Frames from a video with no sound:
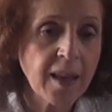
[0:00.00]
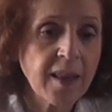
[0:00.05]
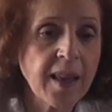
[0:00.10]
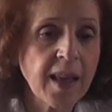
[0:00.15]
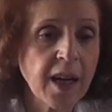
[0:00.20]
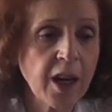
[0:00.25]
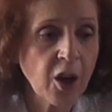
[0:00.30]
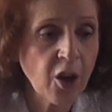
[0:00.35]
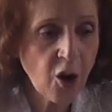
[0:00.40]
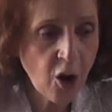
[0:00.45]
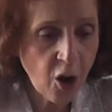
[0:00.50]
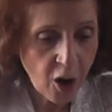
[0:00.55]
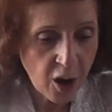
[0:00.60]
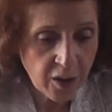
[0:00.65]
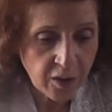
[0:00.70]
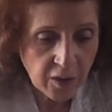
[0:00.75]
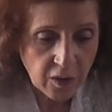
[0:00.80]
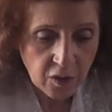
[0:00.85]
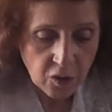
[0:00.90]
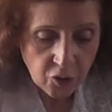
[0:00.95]
that it
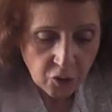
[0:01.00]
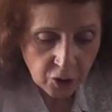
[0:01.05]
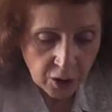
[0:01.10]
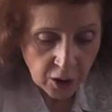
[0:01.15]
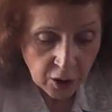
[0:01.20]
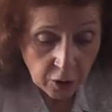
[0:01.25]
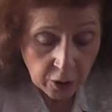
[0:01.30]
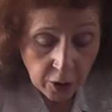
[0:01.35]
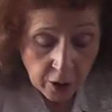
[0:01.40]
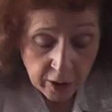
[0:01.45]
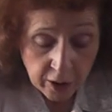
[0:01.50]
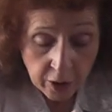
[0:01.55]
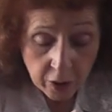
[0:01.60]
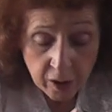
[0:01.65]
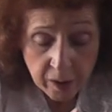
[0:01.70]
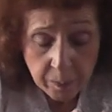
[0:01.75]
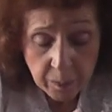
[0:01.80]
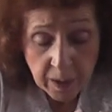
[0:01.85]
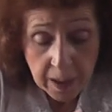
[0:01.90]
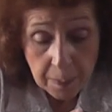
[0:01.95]
causes the tree to
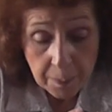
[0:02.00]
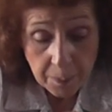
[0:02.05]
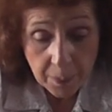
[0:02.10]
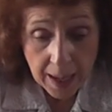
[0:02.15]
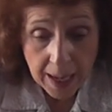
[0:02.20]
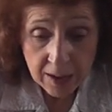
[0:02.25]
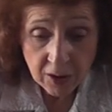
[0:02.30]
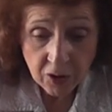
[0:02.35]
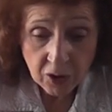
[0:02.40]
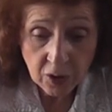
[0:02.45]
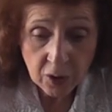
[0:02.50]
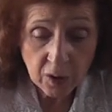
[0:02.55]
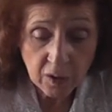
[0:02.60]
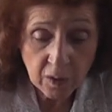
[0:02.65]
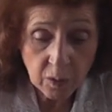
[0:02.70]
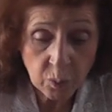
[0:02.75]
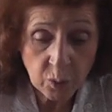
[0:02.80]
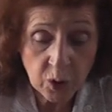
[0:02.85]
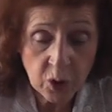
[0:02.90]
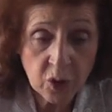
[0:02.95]
come back to
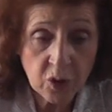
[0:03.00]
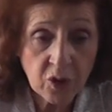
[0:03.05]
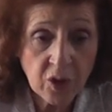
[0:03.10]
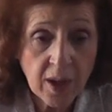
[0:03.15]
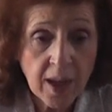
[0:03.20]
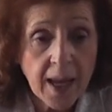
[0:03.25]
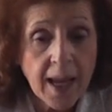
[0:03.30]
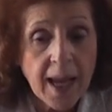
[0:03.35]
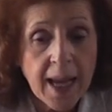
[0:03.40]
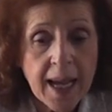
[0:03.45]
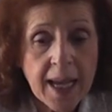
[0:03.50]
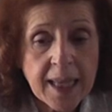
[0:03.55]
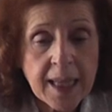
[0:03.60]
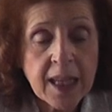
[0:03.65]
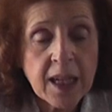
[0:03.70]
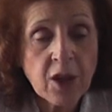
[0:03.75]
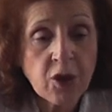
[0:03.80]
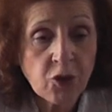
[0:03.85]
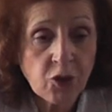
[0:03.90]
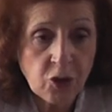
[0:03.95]
its root and
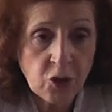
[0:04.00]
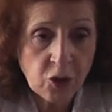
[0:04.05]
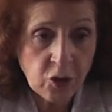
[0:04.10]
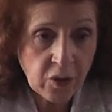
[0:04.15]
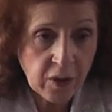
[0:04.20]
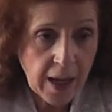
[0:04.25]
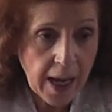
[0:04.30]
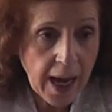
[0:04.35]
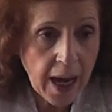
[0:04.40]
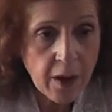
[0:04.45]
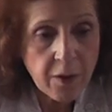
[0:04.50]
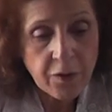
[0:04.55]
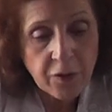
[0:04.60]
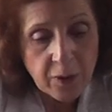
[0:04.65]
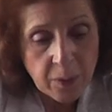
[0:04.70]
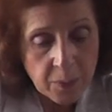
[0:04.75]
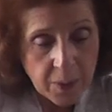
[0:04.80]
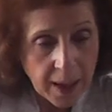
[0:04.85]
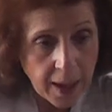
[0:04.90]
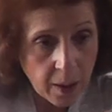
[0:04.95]
then it shoots out
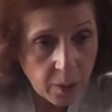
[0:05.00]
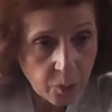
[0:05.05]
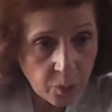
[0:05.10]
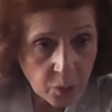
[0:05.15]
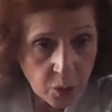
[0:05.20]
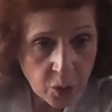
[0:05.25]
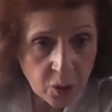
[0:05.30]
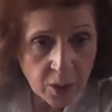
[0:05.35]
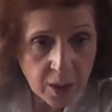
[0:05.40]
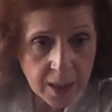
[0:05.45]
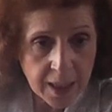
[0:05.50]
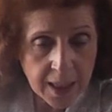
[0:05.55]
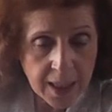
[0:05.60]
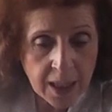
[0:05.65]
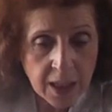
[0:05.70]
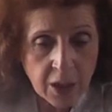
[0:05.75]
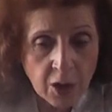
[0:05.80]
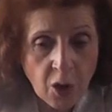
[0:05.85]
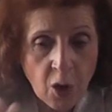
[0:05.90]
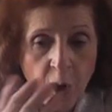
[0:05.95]
from that root
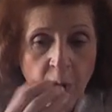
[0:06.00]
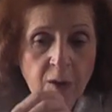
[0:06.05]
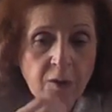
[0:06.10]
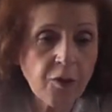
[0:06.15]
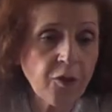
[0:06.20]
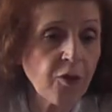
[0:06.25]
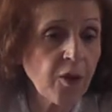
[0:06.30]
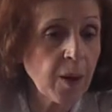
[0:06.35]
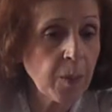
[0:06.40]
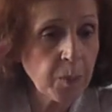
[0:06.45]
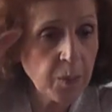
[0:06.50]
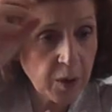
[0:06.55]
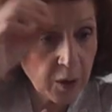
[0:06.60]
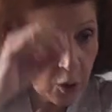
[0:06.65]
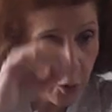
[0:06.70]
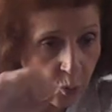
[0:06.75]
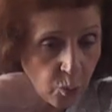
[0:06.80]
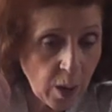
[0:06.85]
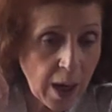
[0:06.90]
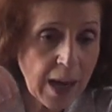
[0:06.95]
again, not from the
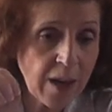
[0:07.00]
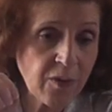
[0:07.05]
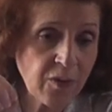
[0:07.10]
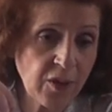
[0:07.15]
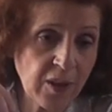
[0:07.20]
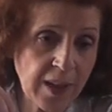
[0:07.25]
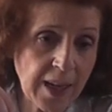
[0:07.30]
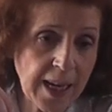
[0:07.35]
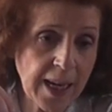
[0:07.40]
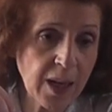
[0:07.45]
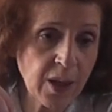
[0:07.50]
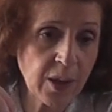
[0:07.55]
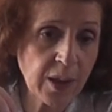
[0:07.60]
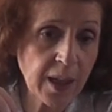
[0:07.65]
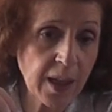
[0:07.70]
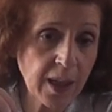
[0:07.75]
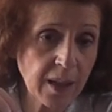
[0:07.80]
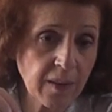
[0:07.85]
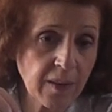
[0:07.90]
grafted area.